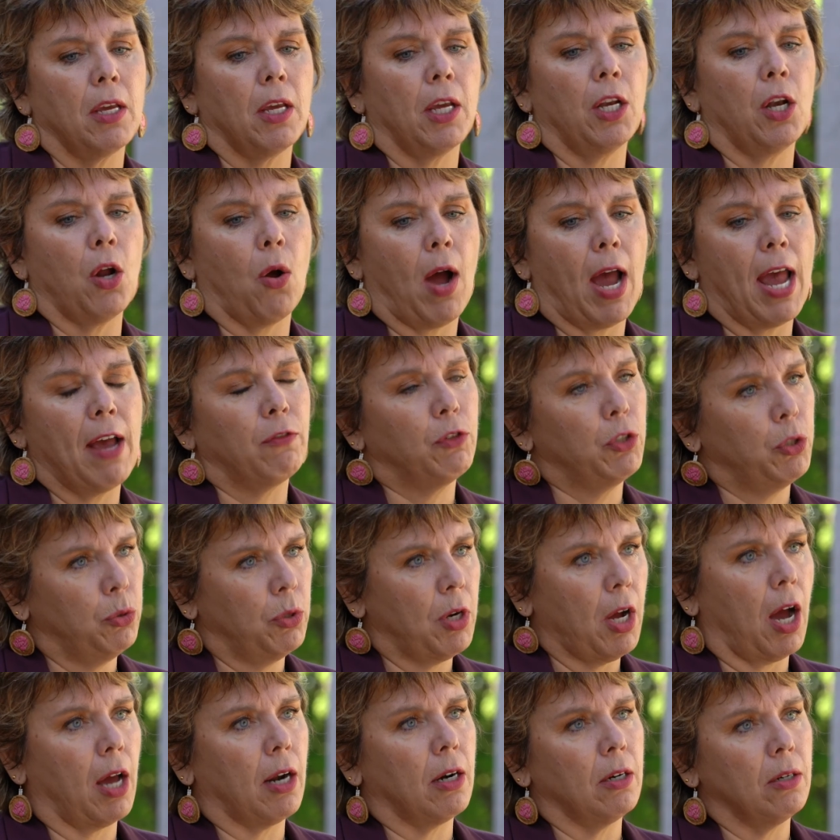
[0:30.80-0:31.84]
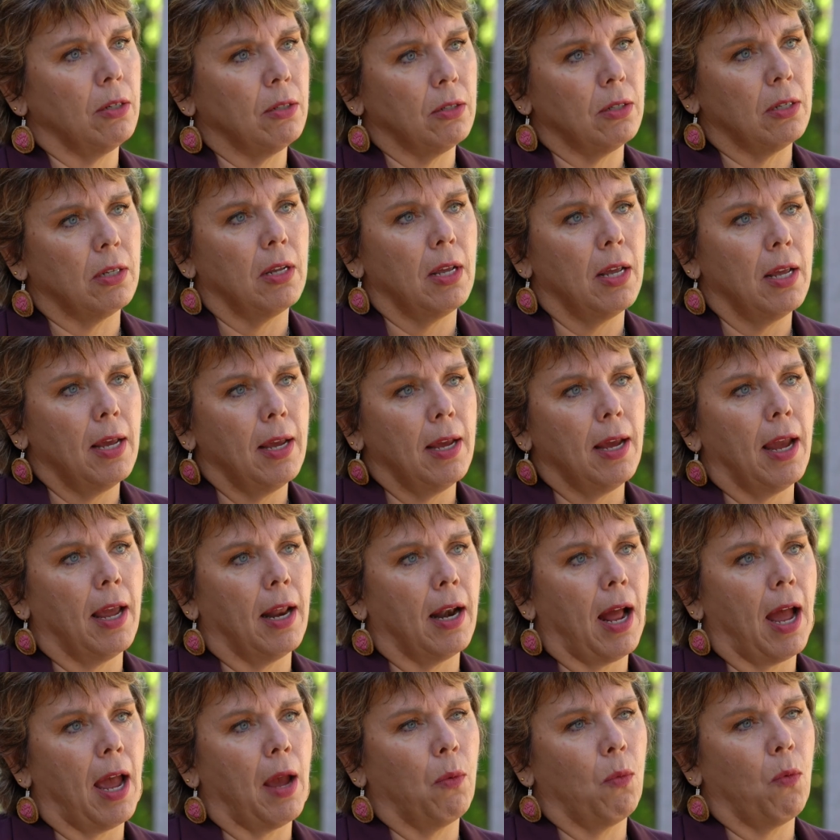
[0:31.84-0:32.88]
You know, I have two daughters,
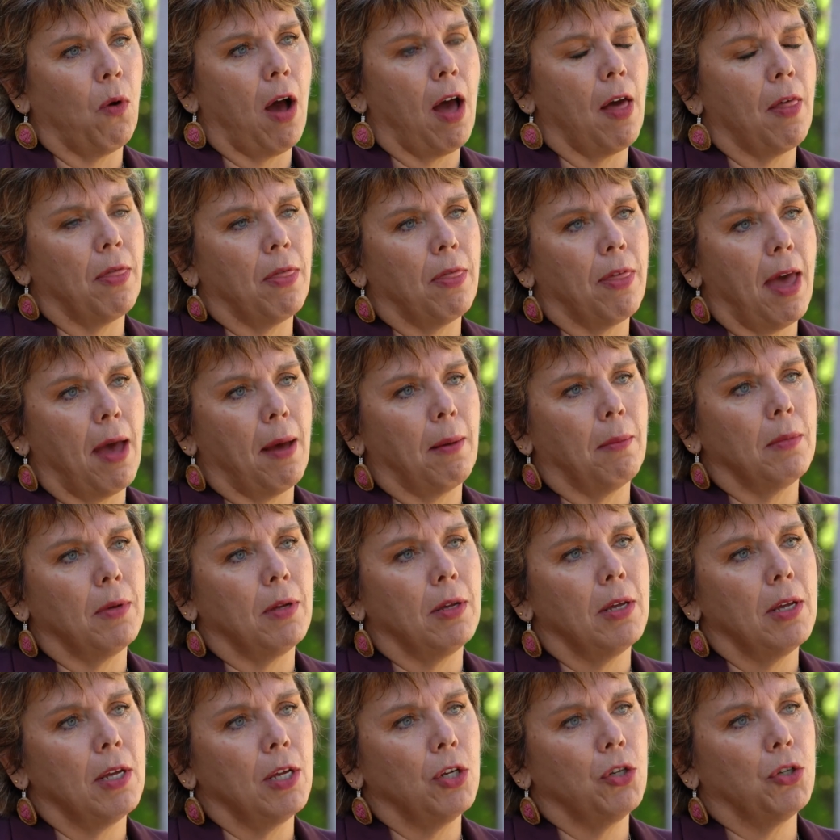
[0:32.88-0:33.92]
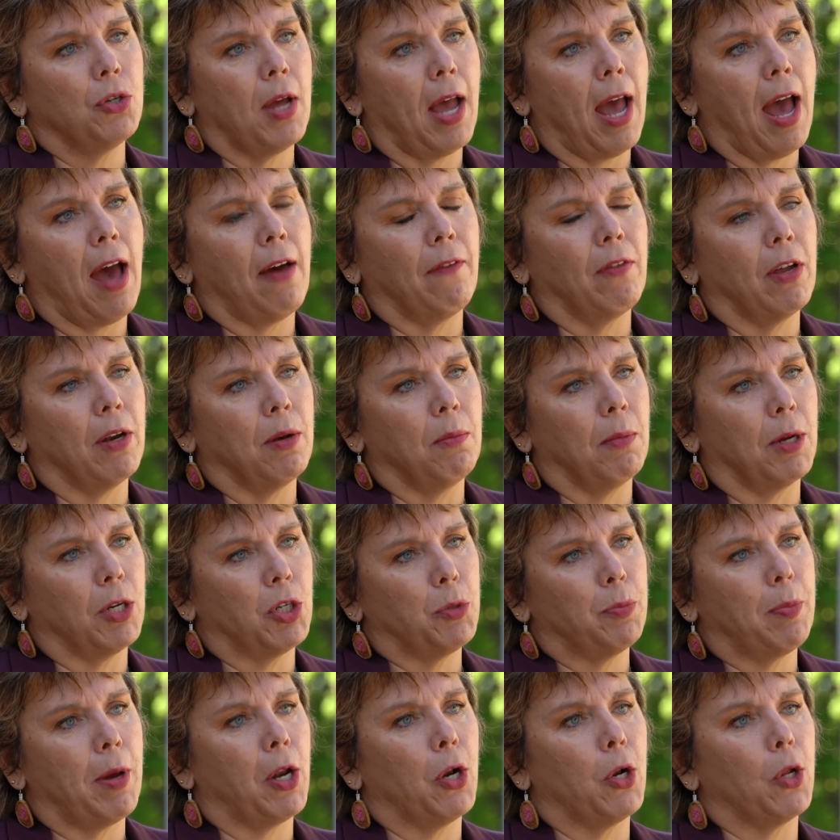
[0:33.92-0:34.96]
and I want them to have it
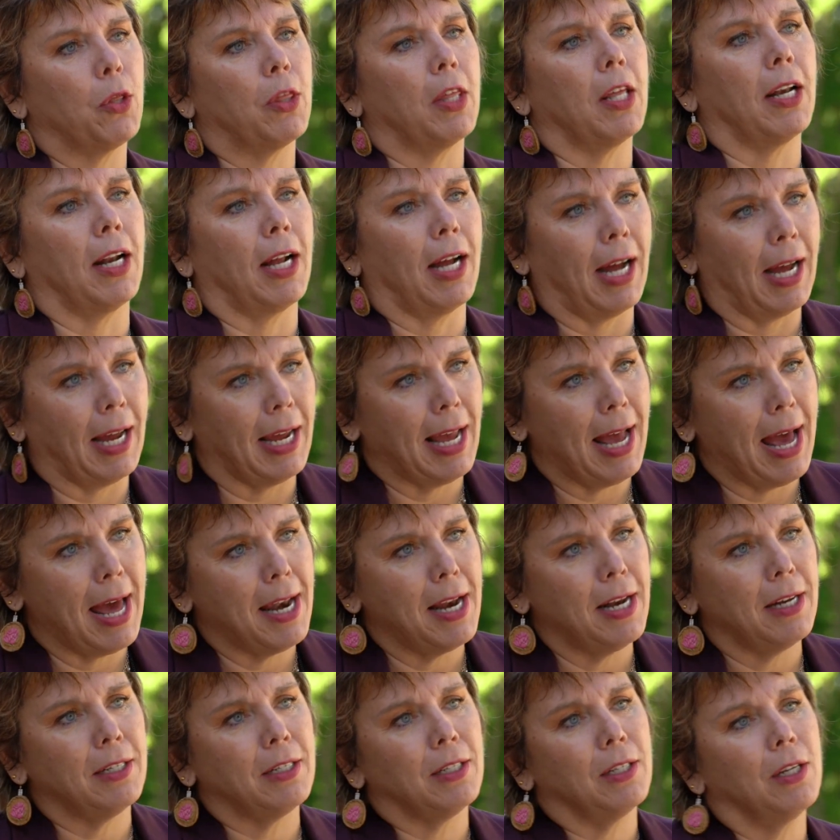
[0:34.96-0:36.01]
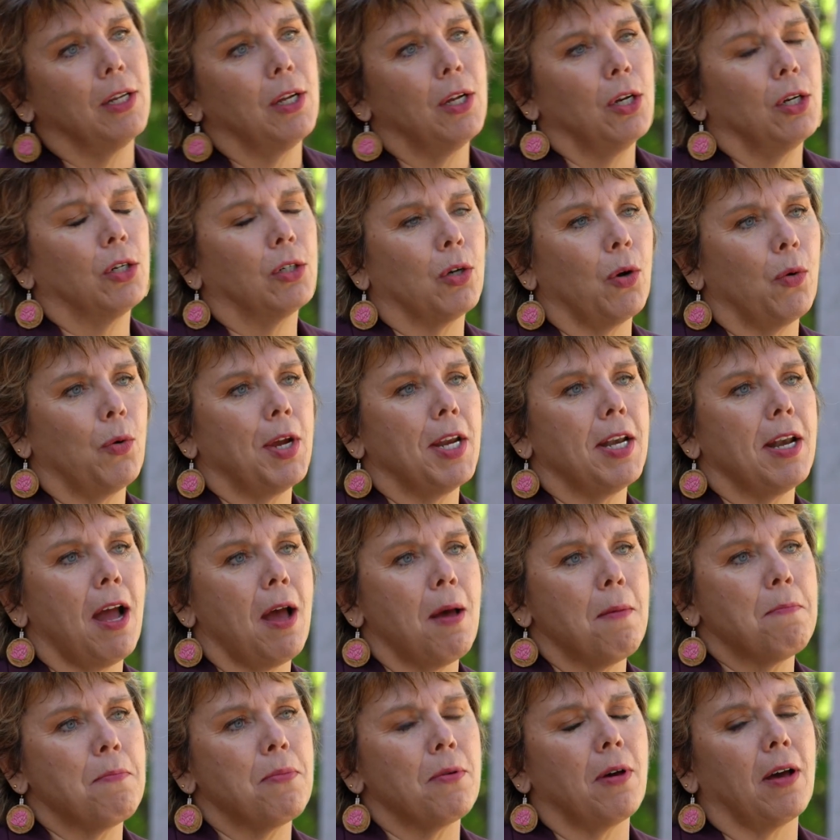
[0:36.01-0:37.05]
much better than I had it growing
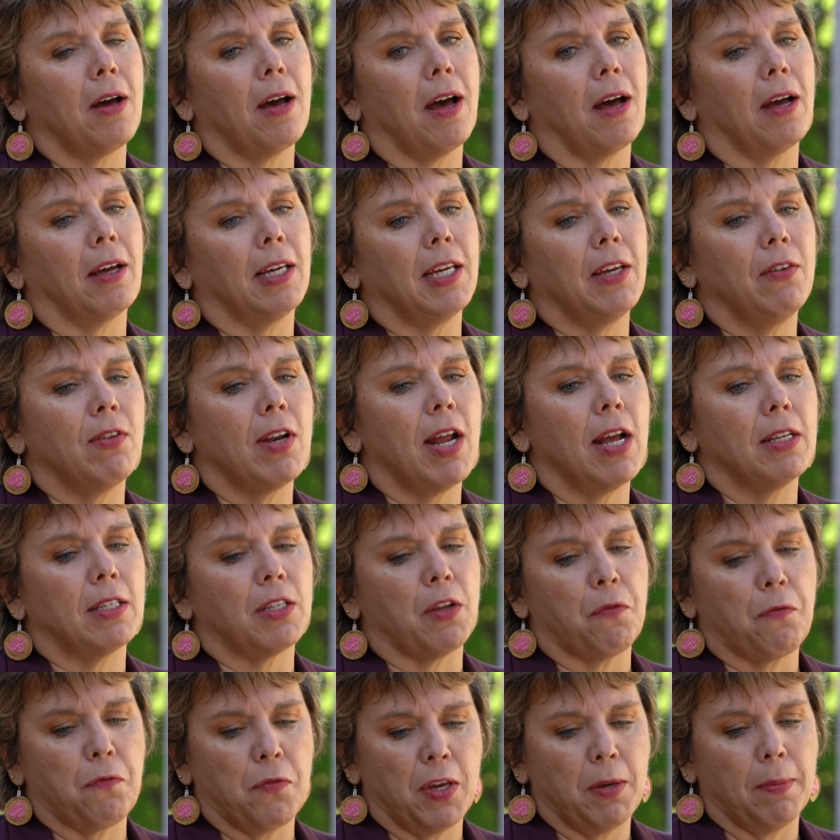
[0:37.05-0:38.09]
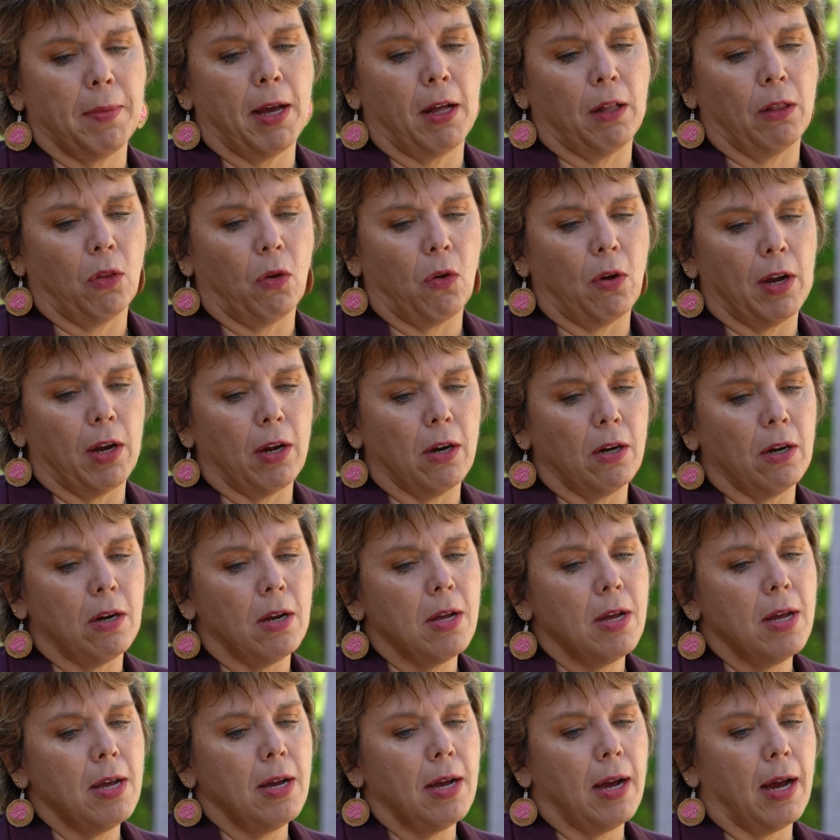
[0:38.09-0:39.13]
up. Uh, even as a female lawyer,
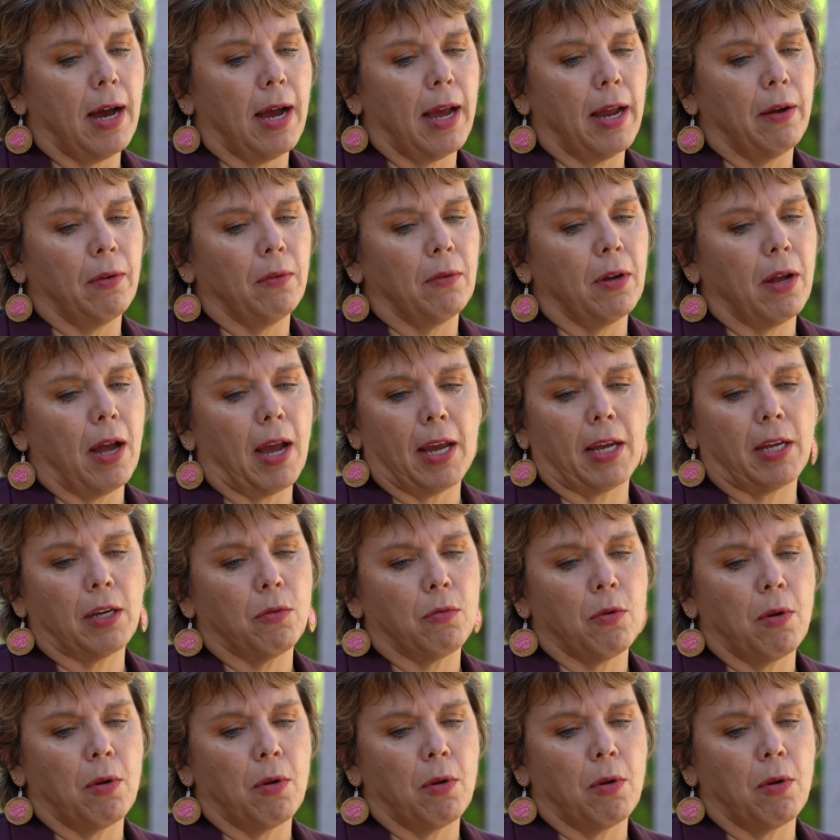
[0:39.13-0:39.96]
I, I can